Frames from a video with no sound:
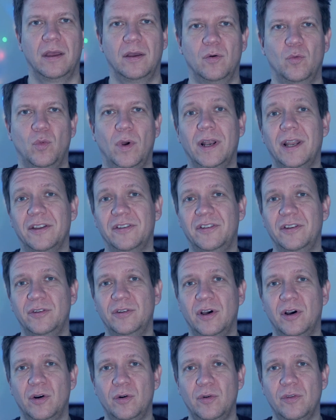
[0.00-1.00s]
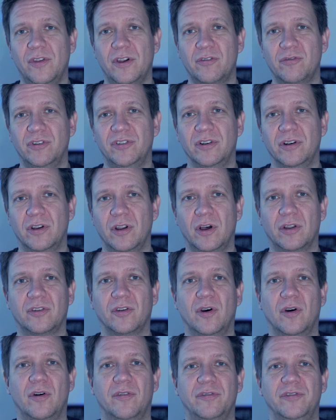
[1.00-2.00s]
Well, as you know, there is a lot
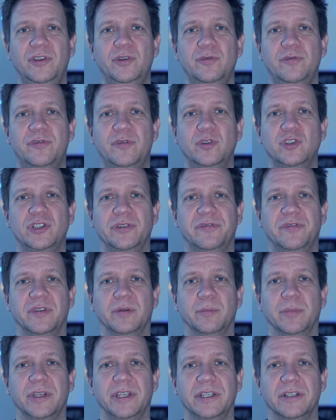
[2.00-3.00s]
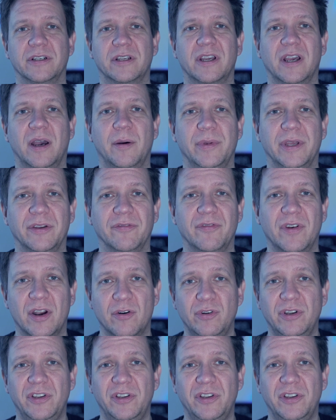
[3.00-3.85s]
of new Fujifilm gear coming very